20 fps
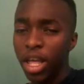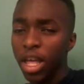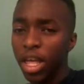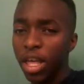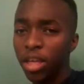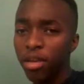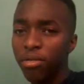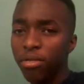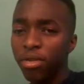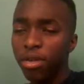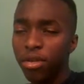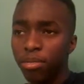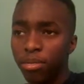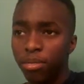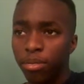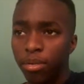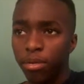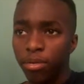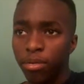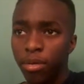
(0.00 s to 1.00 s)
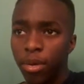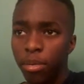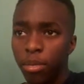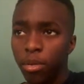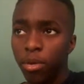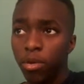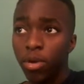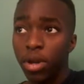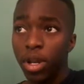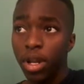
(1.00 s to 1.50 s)
Even if the
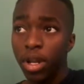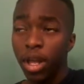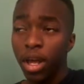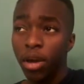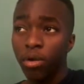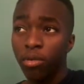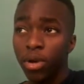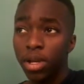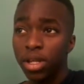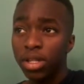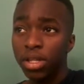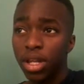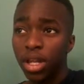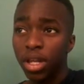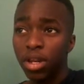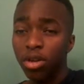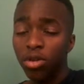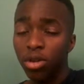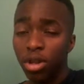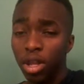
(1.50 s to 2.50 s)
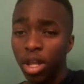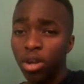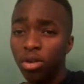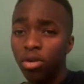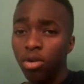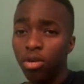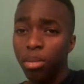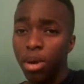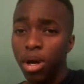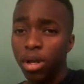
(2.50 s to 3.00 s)
people who didn't like wrestling, they knew
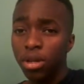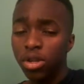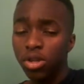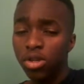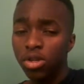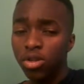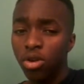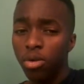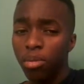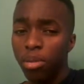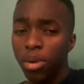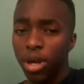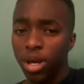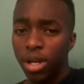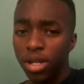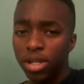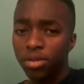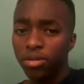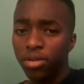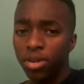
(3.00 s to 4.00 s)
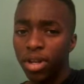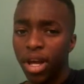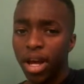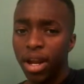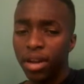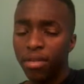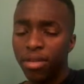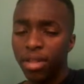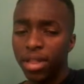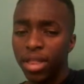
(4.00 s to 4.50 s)
about the show because of a lot
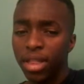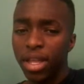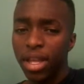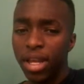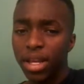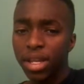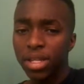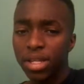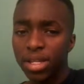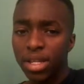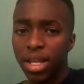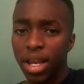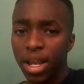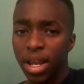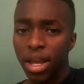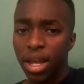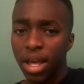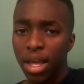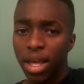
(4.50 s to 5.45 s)
of the things that